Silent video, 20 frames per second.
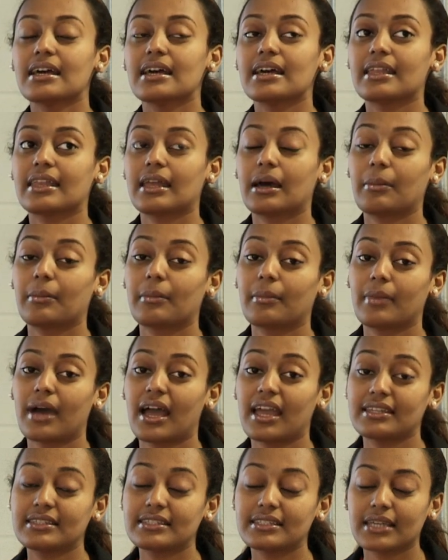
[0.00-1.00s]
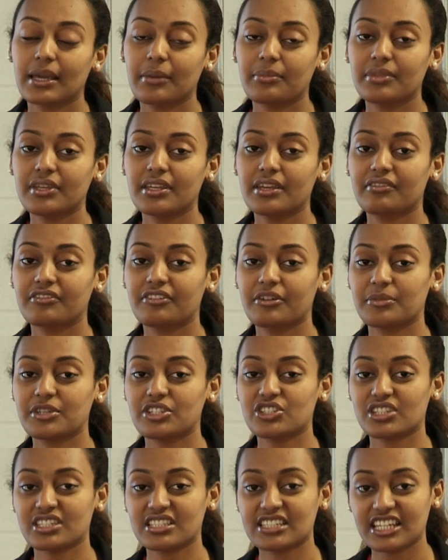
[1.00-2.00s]
in ITMB,
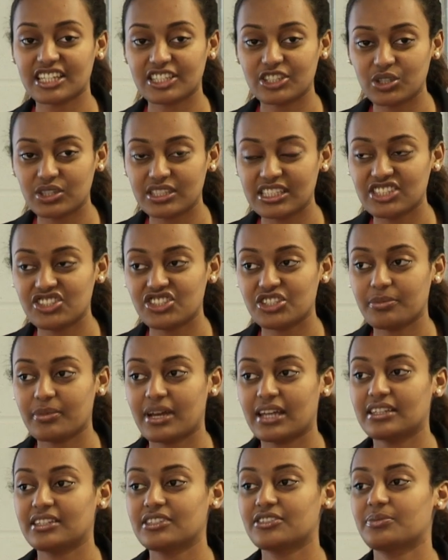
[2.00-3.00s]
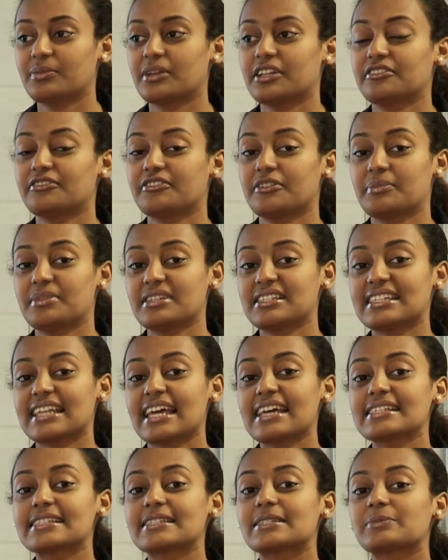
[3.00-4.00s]
Information Technology Management for
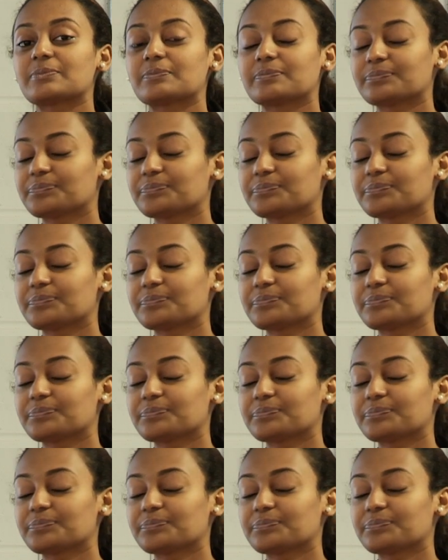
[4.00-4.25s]
Business.